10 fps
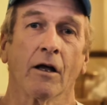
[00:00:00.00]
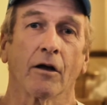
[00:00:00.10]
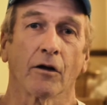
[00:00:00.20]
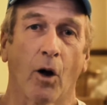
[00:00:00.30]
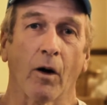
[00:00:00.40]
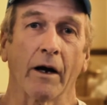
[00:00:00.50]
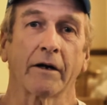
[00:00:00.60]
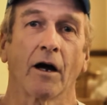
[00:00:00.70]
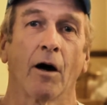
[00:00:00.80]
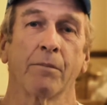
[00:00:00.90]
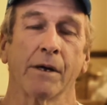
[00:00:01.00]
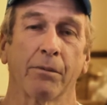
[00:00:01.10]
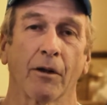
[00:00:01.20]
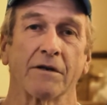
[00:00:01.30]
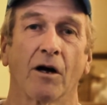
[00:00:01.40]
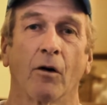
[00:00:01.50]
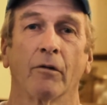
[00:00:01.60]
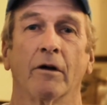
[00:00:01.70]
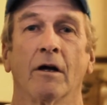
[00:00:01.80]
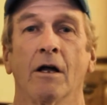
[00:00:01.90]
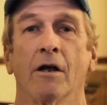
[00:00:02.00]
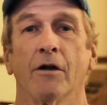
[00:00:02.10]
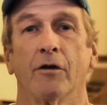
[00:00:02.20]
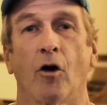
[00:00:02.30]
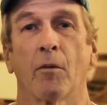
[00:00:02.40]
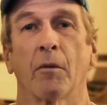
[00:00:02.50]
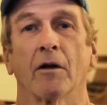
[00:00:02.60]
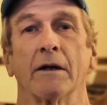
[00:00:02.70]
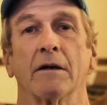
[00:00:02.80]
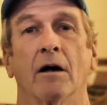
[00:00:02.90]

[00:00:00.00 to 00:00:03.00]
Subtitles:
lower income people that don't normally